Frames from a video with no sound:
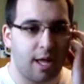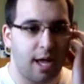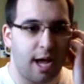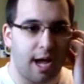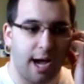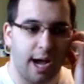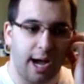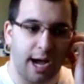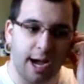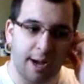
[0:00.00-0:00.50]

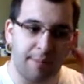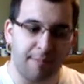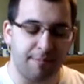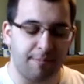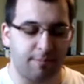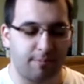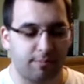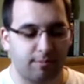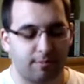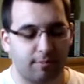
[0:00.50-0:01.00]
Um,
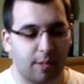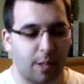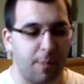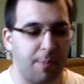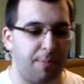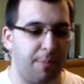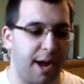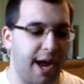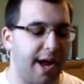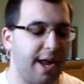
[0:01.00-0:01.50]

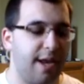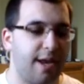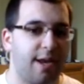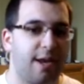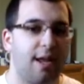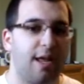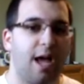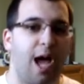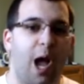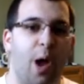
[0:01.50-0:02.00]
but
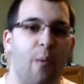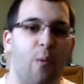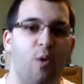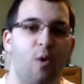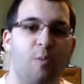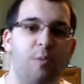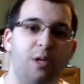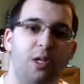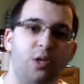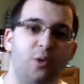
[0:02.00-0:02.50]
I
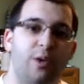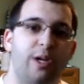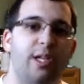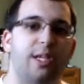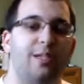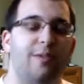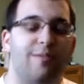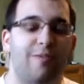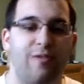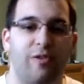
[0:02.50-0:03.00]
will be doing
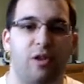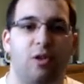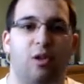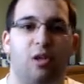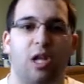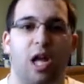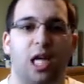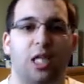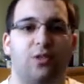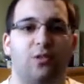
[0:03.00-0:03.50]
some video
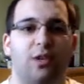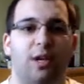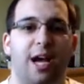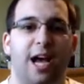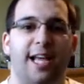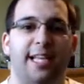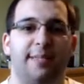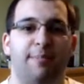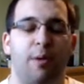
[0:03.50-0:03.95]
logs for you guys,